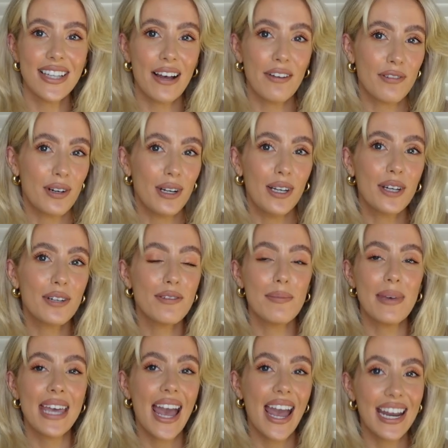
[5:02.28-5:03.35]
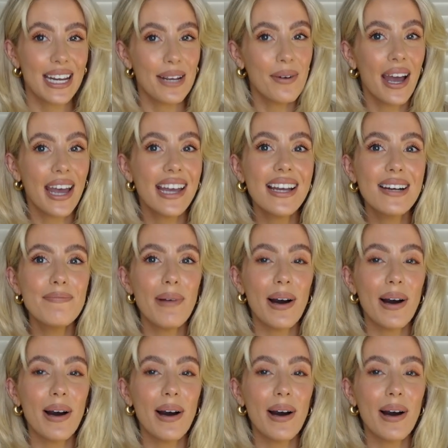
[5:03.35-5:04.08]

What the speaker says: that for a look for me anyway,